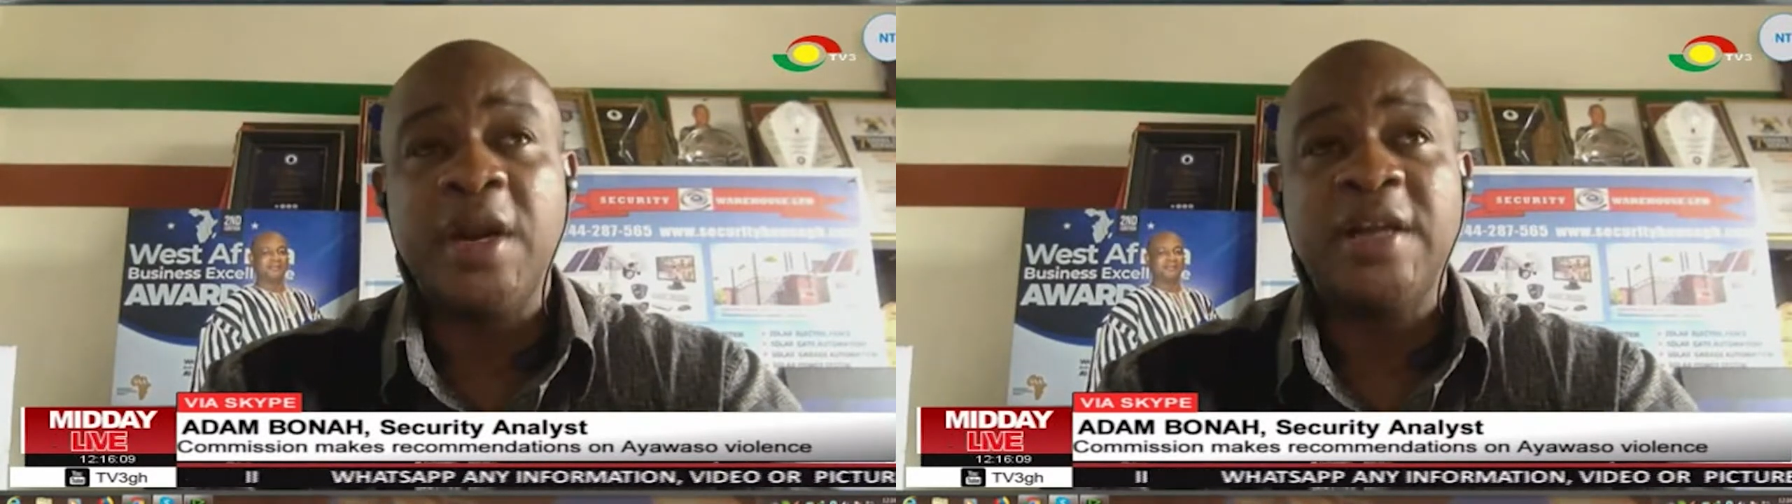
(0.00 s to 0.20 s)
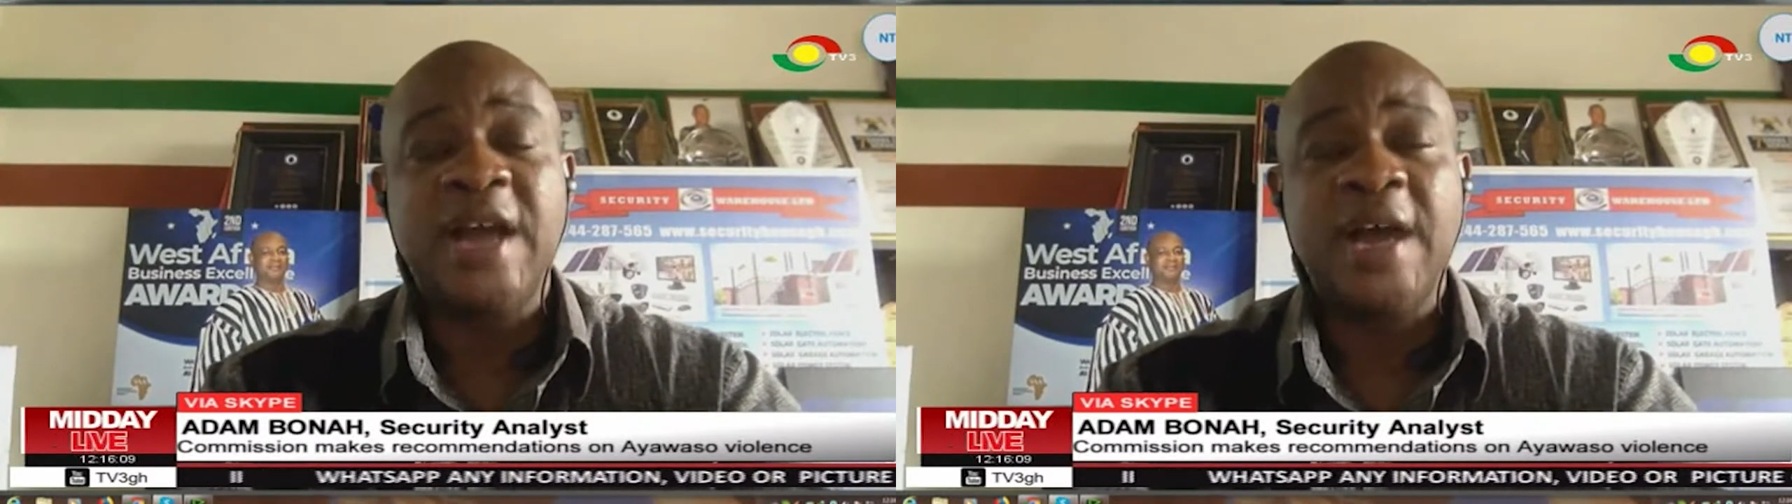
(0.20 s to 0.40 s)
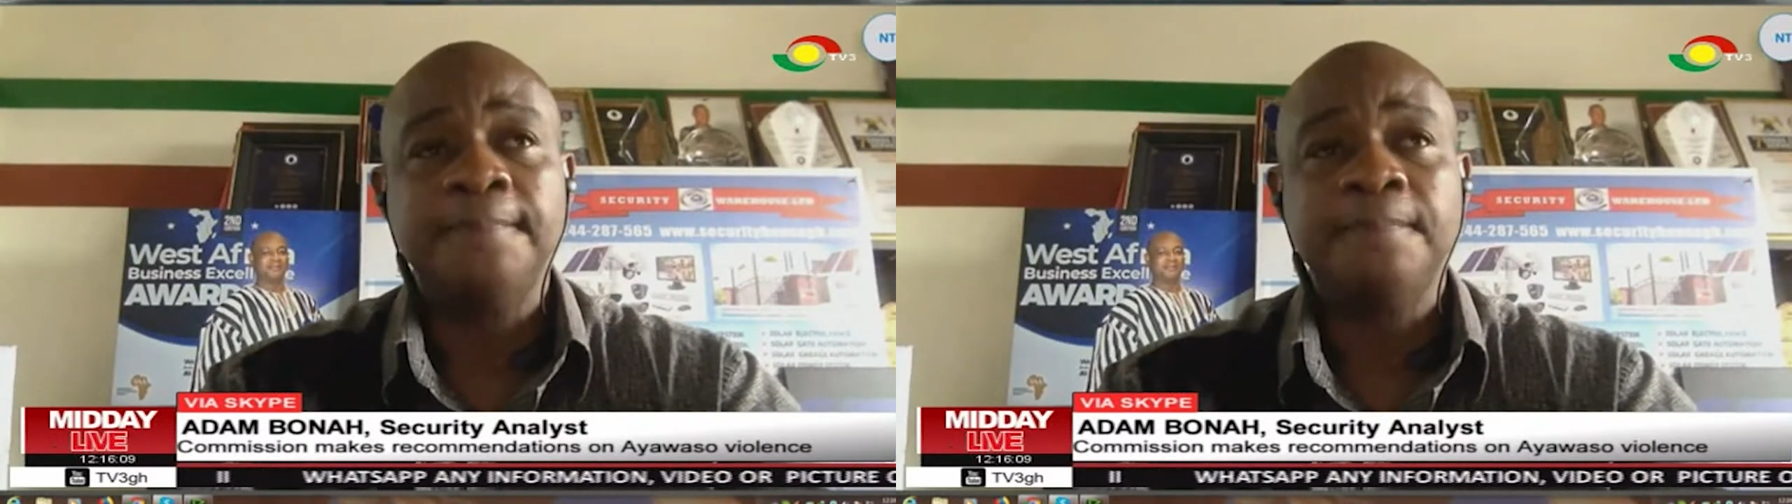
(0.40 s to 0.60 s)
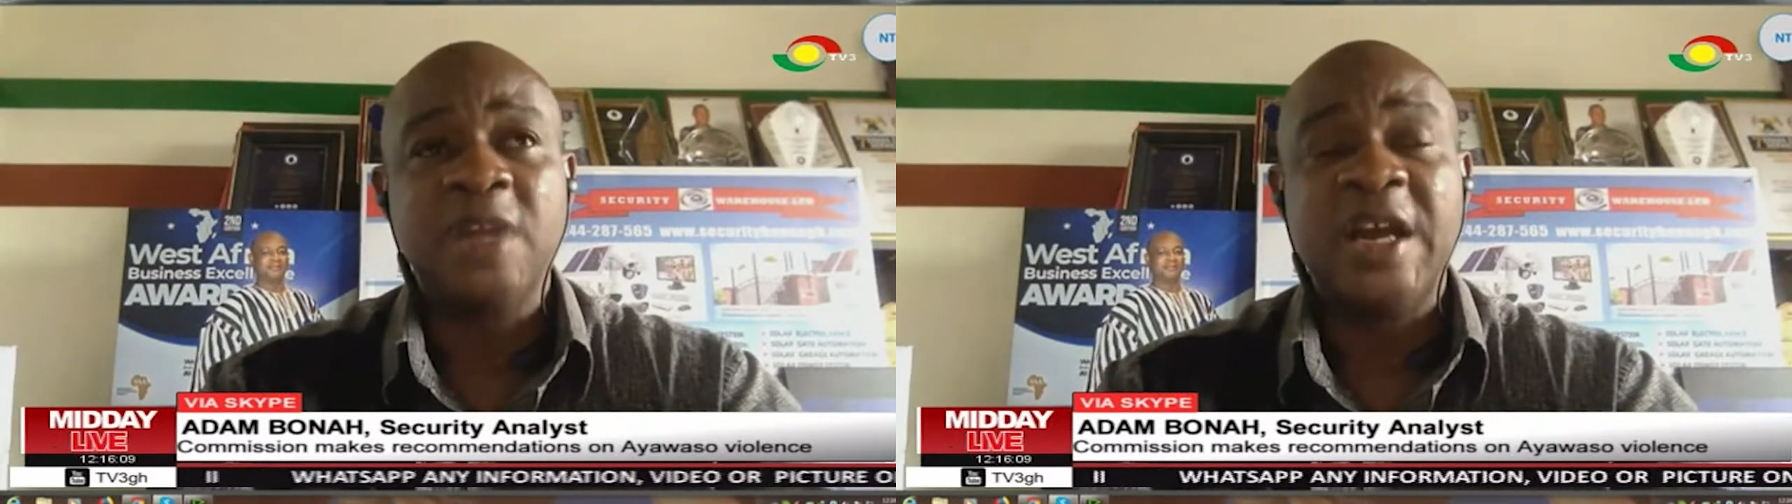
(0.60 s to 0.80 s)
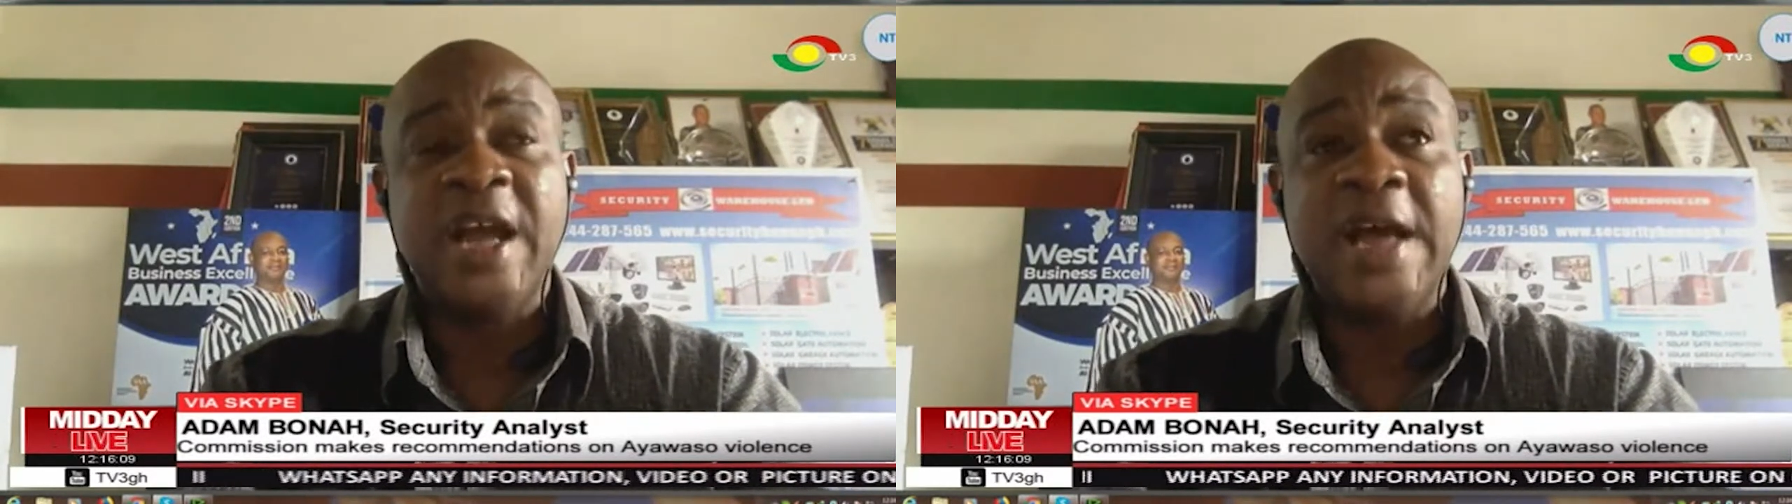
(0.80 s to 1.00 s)
letter,
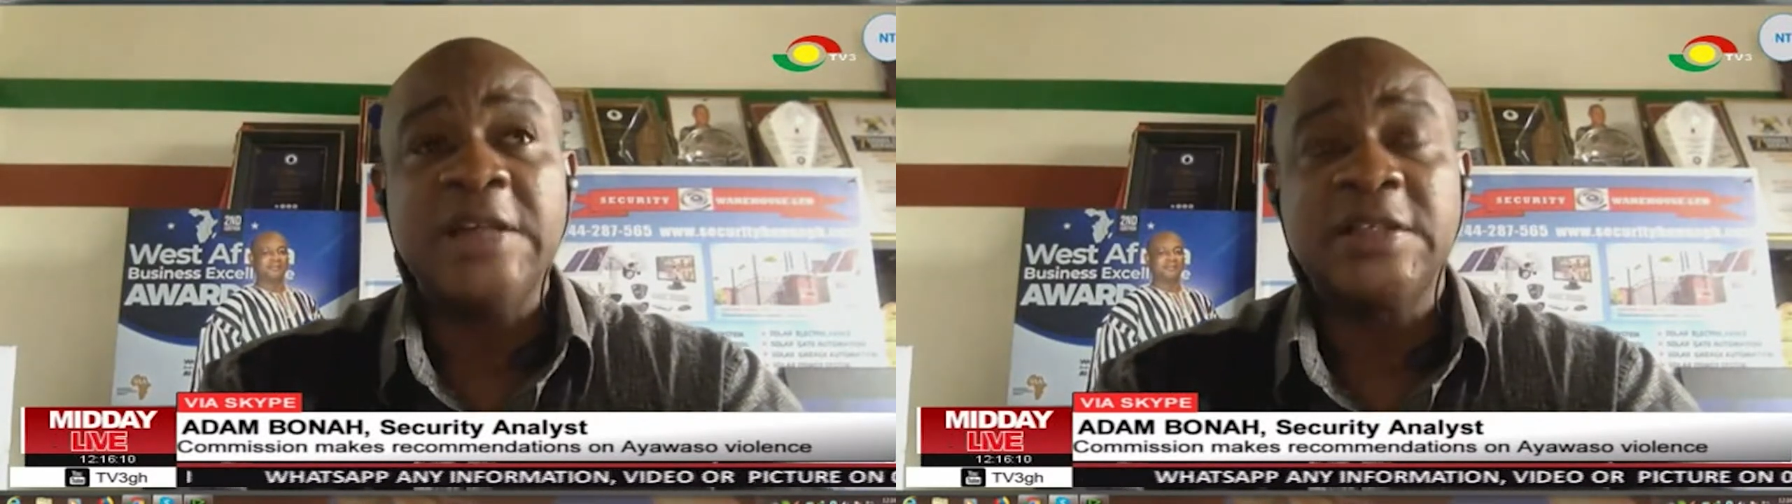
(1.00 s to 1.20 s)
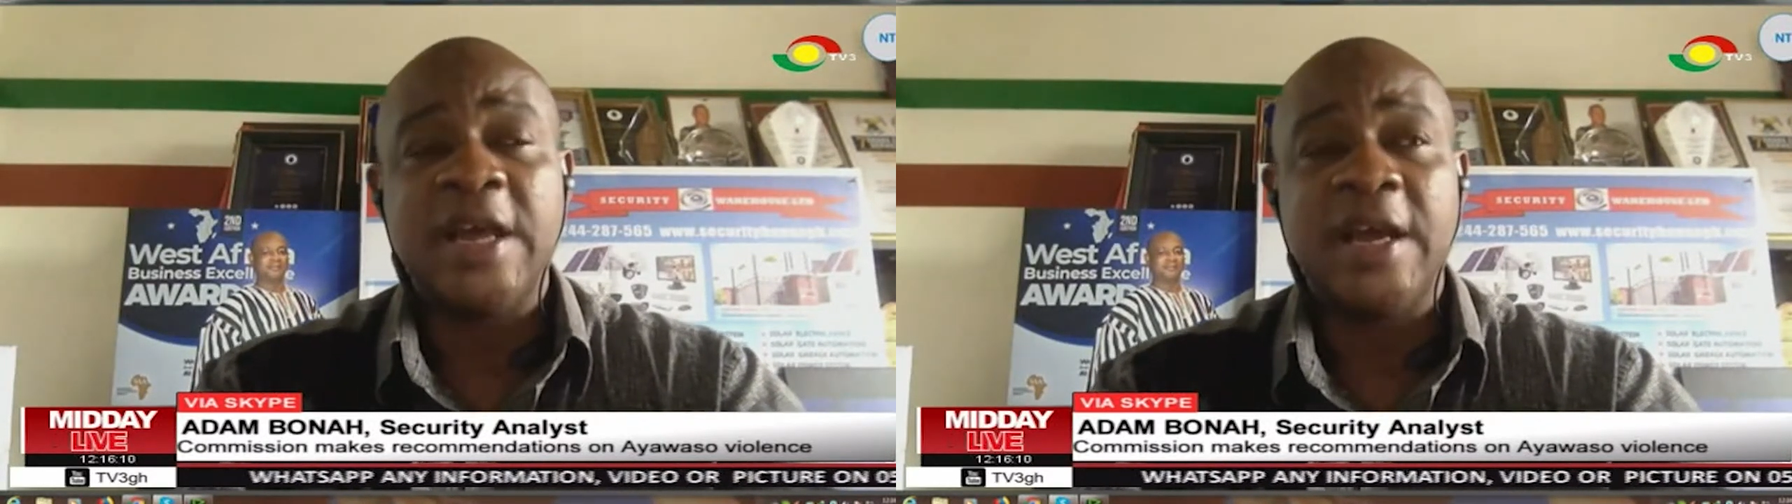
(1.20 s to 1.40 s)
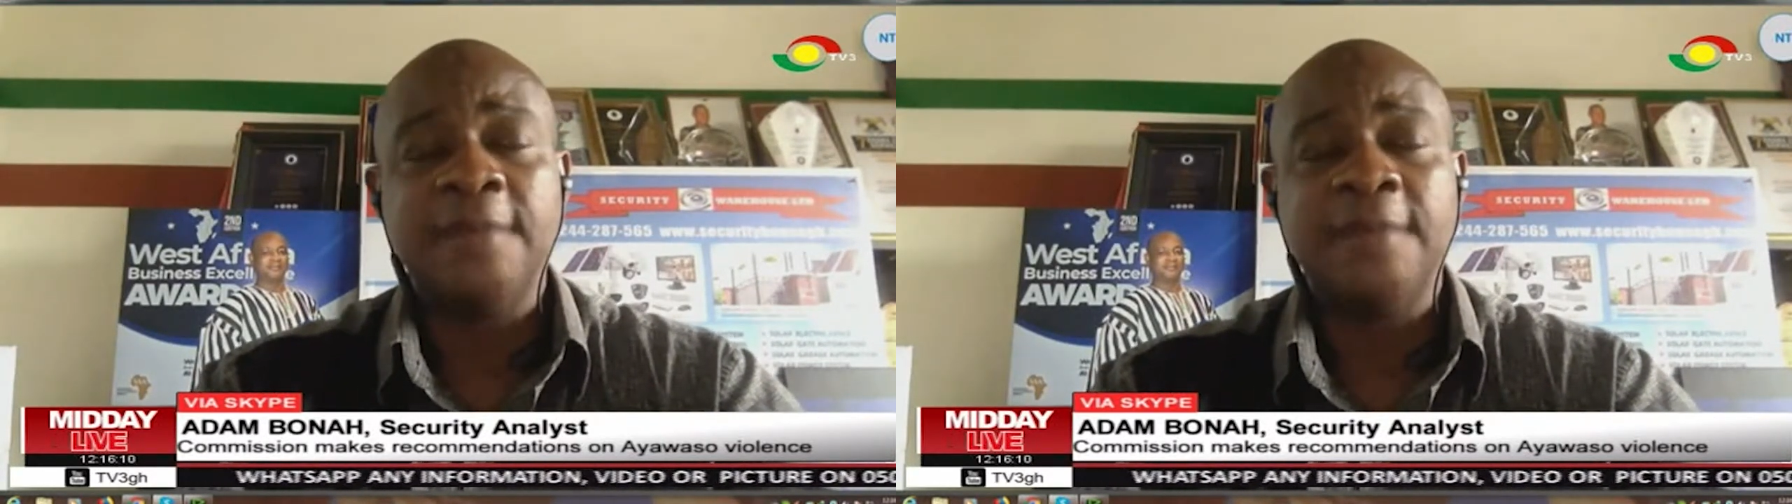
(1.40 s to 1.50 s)
and it ends there.